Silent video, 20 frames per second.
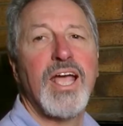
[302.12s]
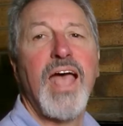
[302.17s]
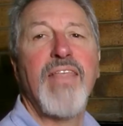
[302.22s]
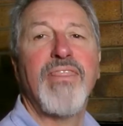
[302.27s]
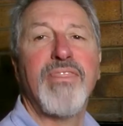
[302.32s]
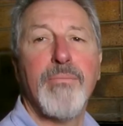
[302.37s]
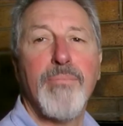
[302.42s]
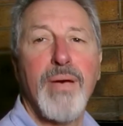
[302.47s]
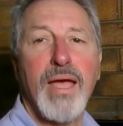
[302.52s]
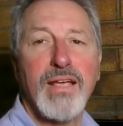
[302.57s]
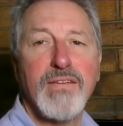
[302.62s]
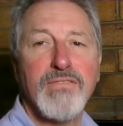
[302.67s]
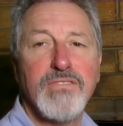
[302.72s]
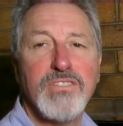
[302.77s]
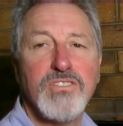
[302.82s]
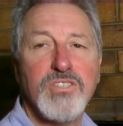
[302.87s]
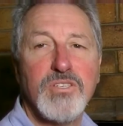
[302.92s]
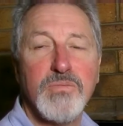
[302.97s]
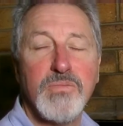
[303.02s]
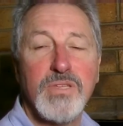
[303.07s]
at the back of the
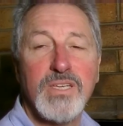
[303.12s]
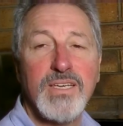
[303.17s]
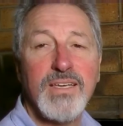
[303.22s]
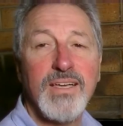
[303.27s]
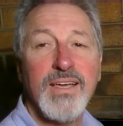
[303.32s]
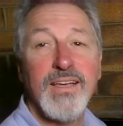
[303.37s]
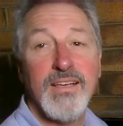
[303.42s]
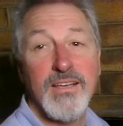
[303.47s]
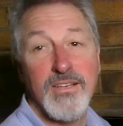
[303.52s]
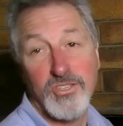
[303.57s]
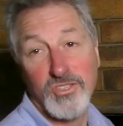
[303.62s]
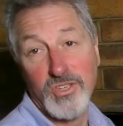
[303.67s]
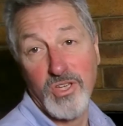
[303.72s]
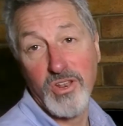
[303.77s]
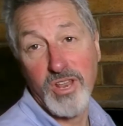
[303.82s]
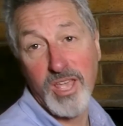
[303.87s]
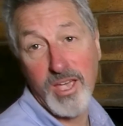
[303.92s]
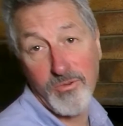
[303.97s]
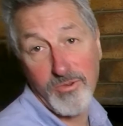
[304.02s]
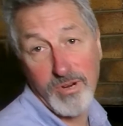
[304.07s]
chimney. So
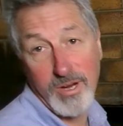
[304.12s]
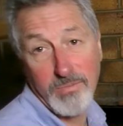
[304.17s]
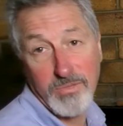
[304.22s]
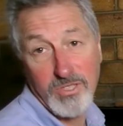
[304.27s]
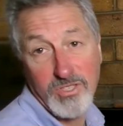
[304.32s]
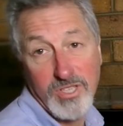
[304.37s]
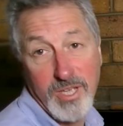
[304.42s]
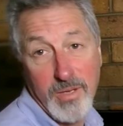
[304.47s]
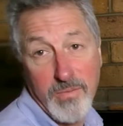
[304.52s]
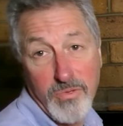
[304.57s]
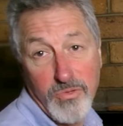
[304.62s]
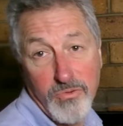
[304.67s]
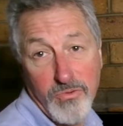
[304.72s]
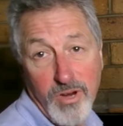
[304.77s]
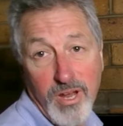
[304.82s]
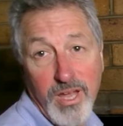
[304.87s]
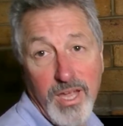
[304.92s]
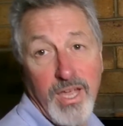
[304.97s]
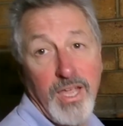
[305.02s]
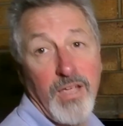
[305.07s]
now we're up to step
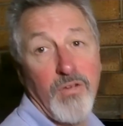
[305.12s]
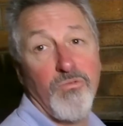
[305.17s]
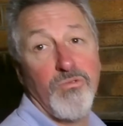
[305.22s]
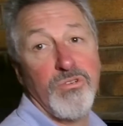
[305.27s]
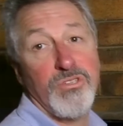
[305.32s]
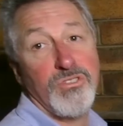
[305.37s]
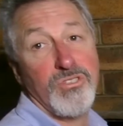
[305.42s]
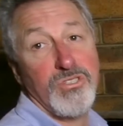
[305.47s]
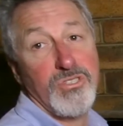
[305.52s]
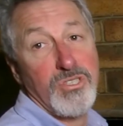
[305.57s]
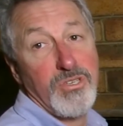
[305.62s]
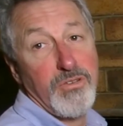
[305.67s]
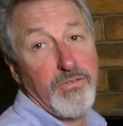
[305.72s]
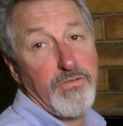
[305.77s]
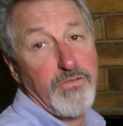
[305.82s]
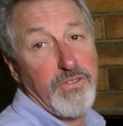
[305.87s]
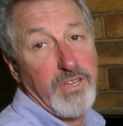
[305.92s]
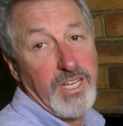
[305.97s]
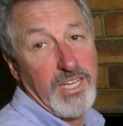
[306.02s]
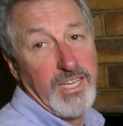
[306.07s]
3, which is
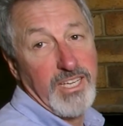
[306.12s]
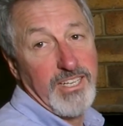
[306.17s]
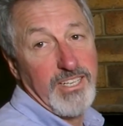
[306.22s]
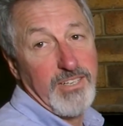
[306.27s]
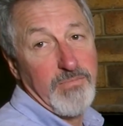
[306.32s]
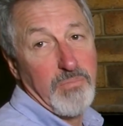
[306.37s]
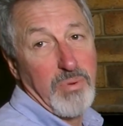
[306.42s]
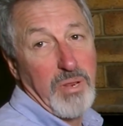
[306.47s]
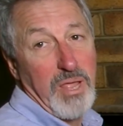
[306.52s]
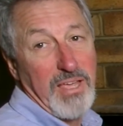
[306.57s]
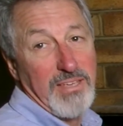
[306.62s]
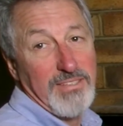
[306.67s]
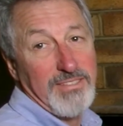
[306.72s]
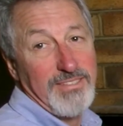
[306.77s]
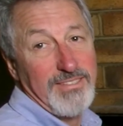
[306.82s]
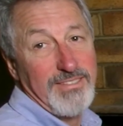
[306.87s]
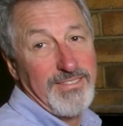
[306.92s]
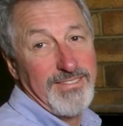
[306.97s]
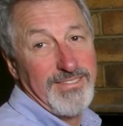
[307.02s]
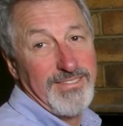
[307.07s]
fitting it in place.